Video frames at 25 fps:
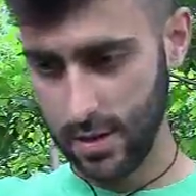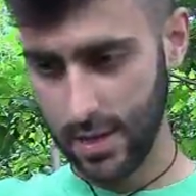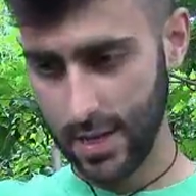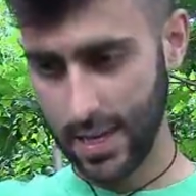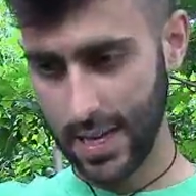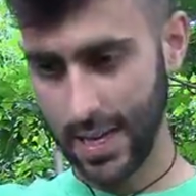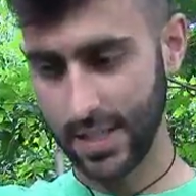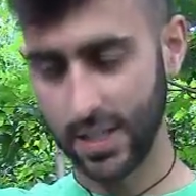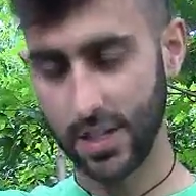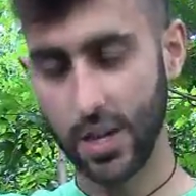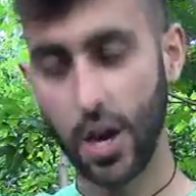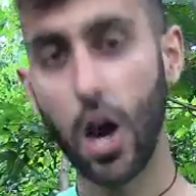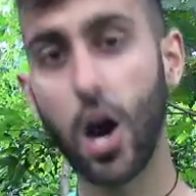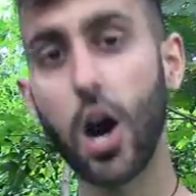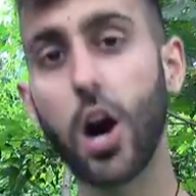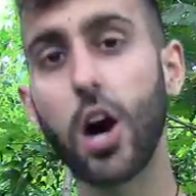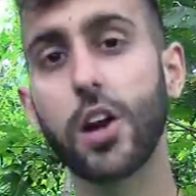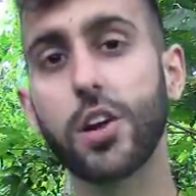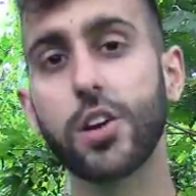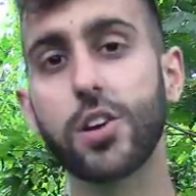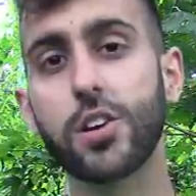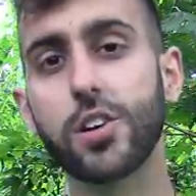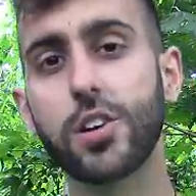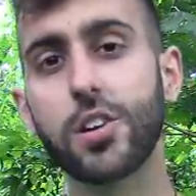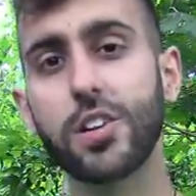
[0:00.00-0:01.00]
and
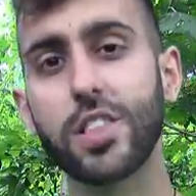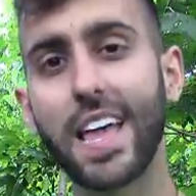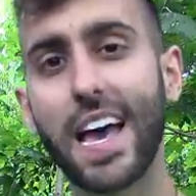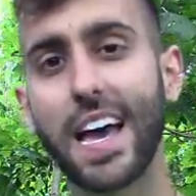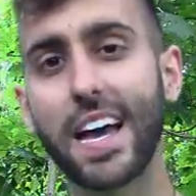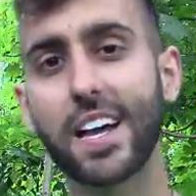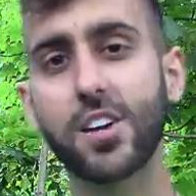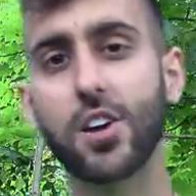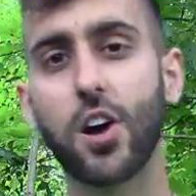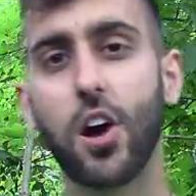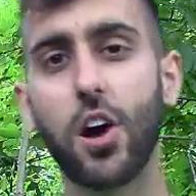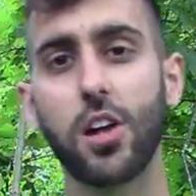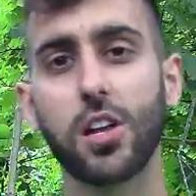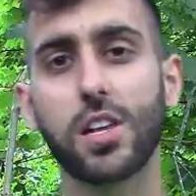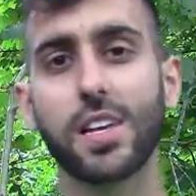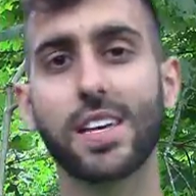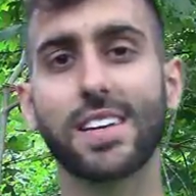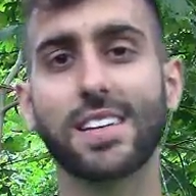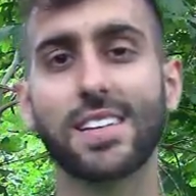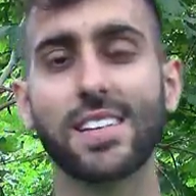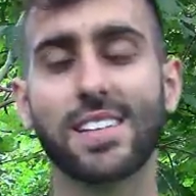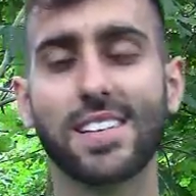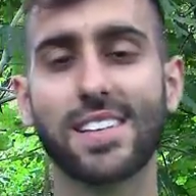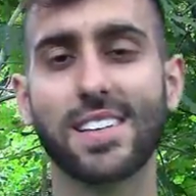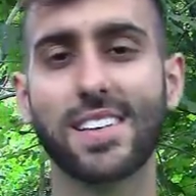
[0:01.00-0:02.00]
honor that calling,
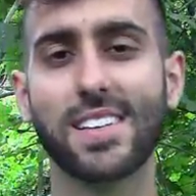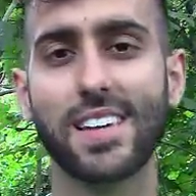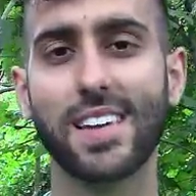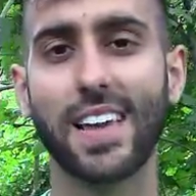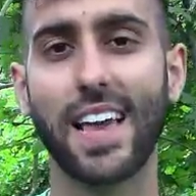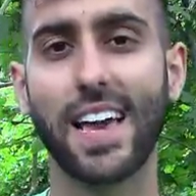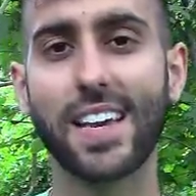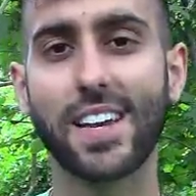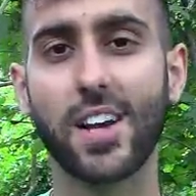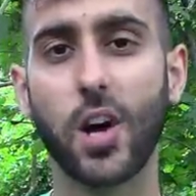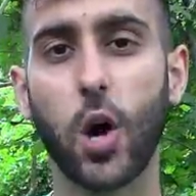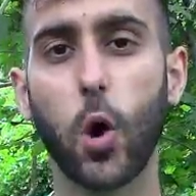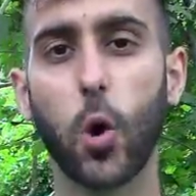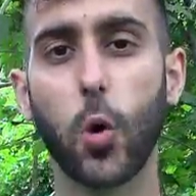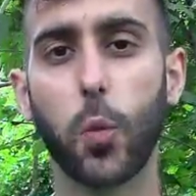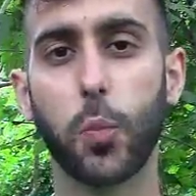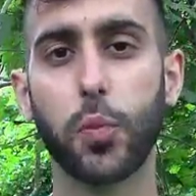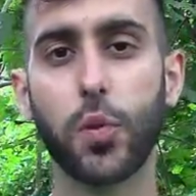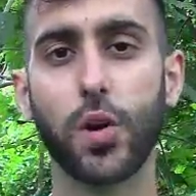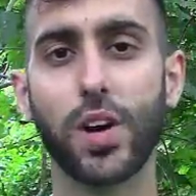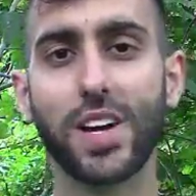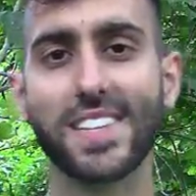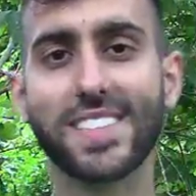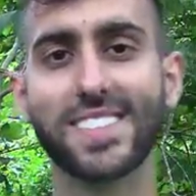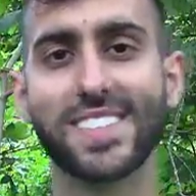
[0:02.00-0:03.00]
like
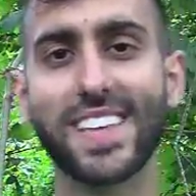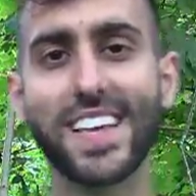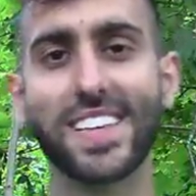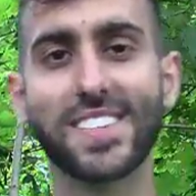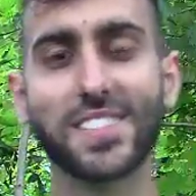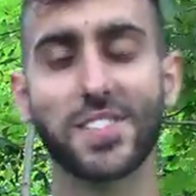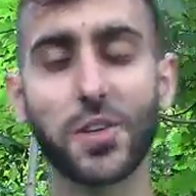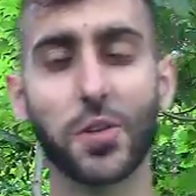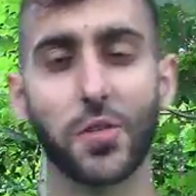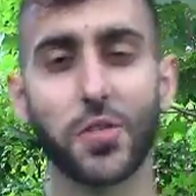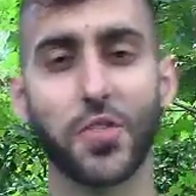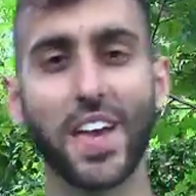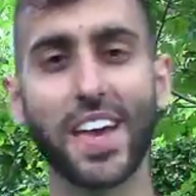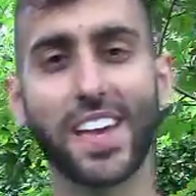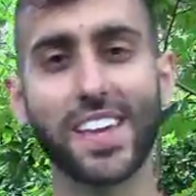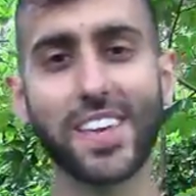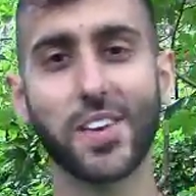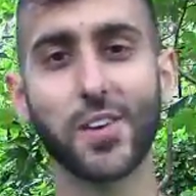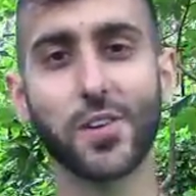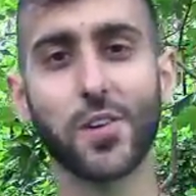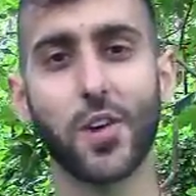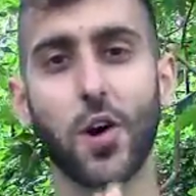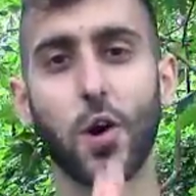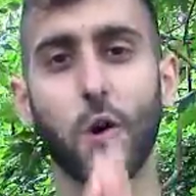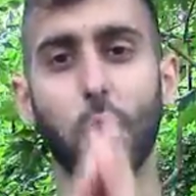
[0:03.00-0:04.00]
Oprah said. So thank
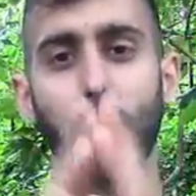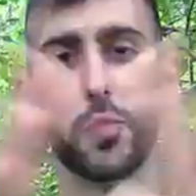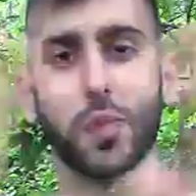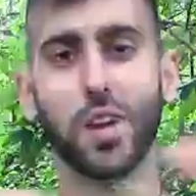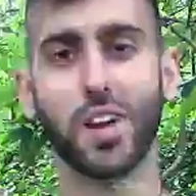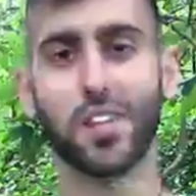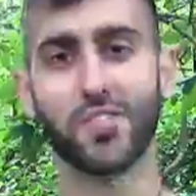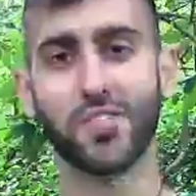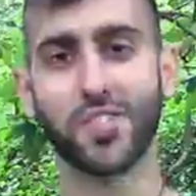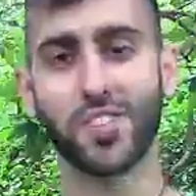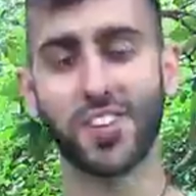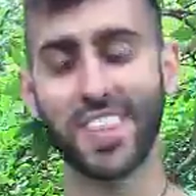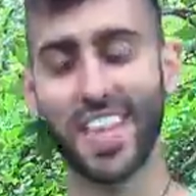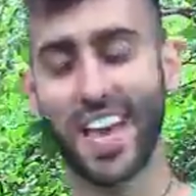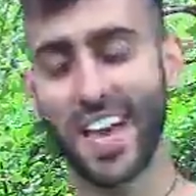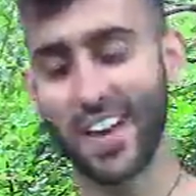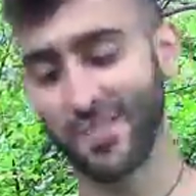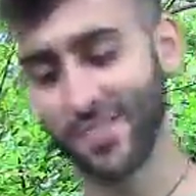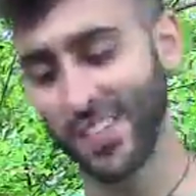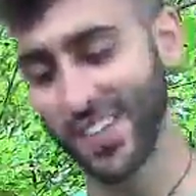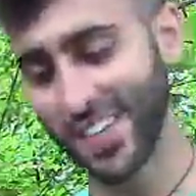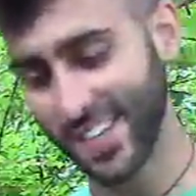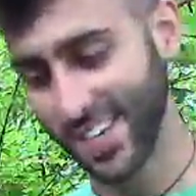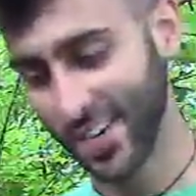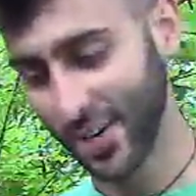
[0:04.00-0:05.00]
you, Oprah, for that
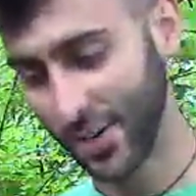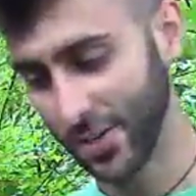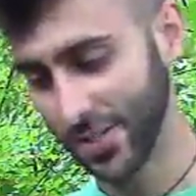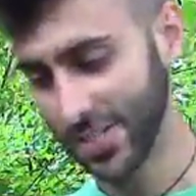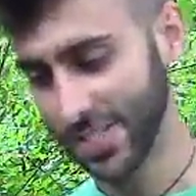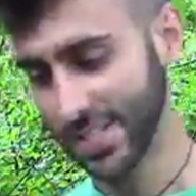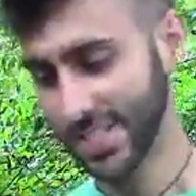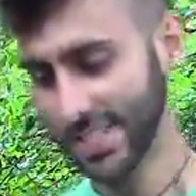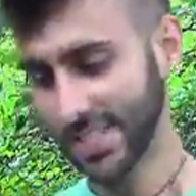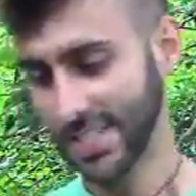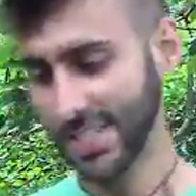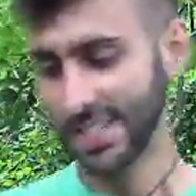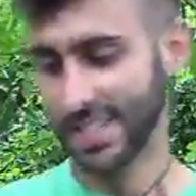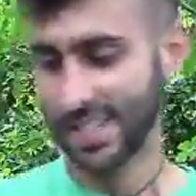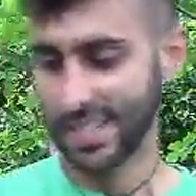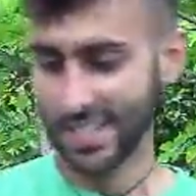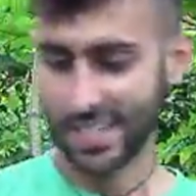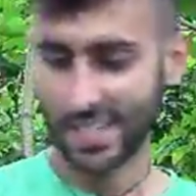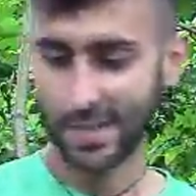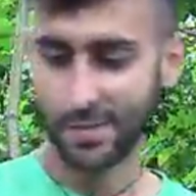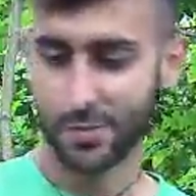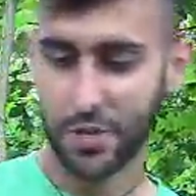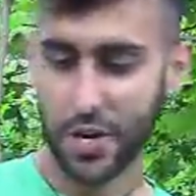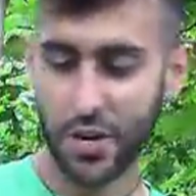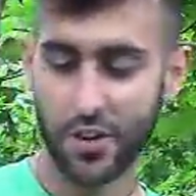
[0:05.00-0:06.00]
video.
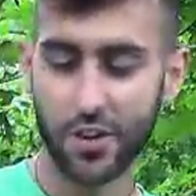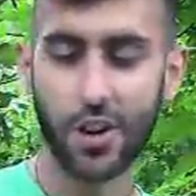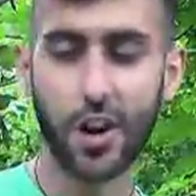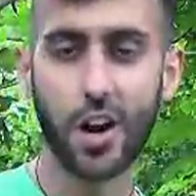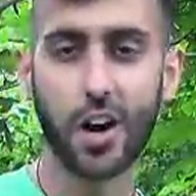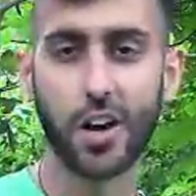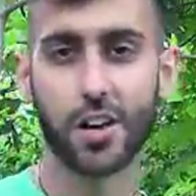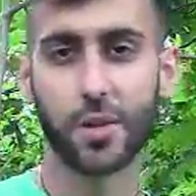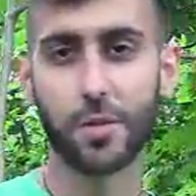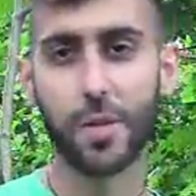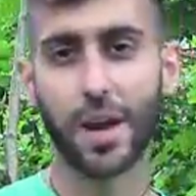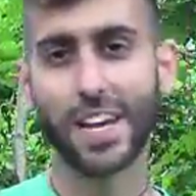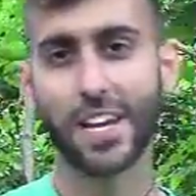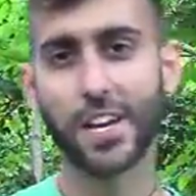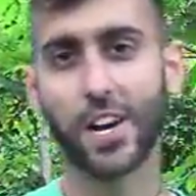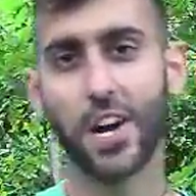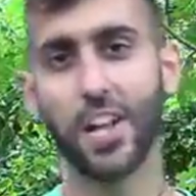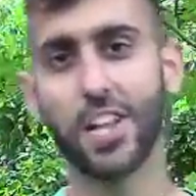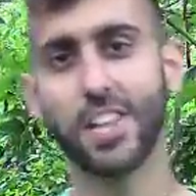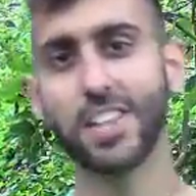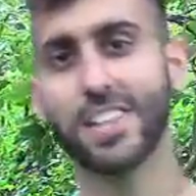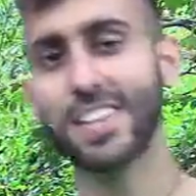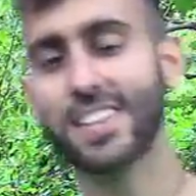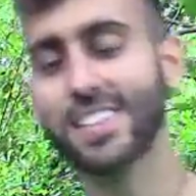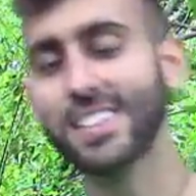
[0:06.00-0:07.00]
I'm trying to honor my
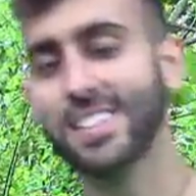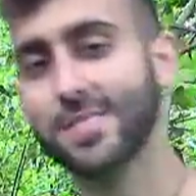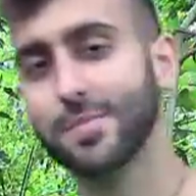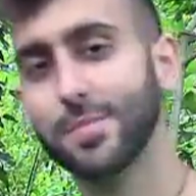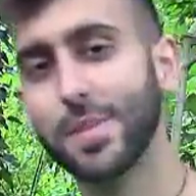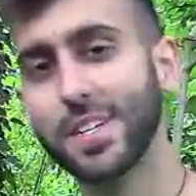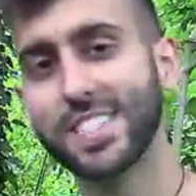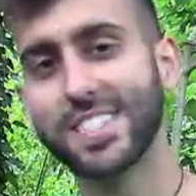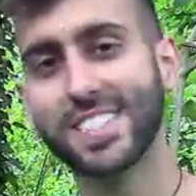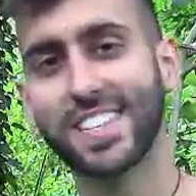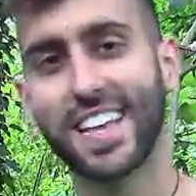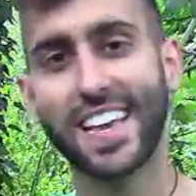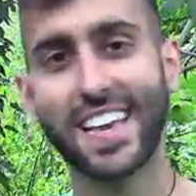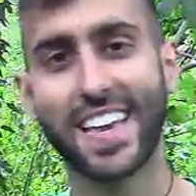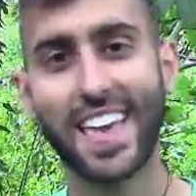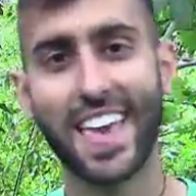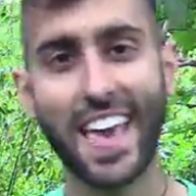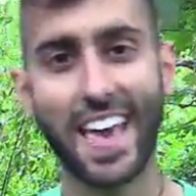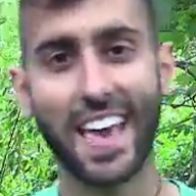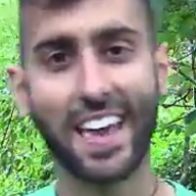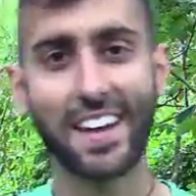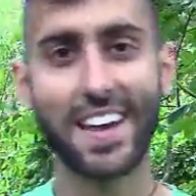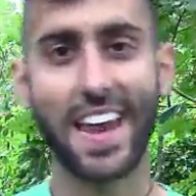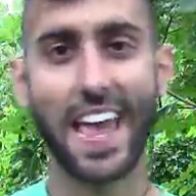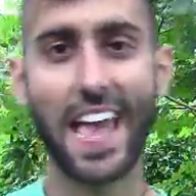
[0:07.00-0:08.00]
calling as much as I
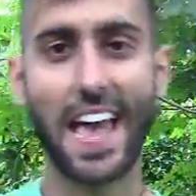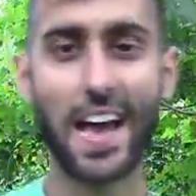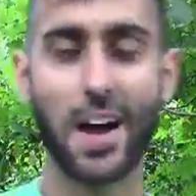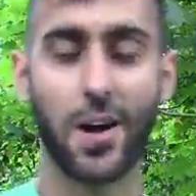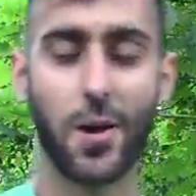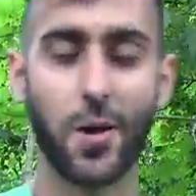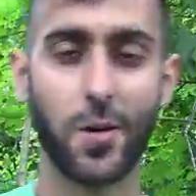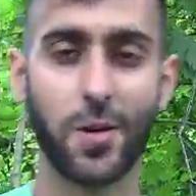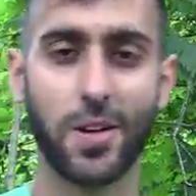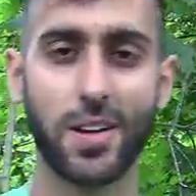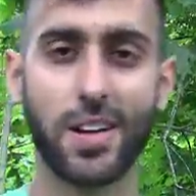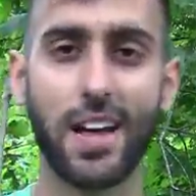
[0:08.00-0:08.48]
can now.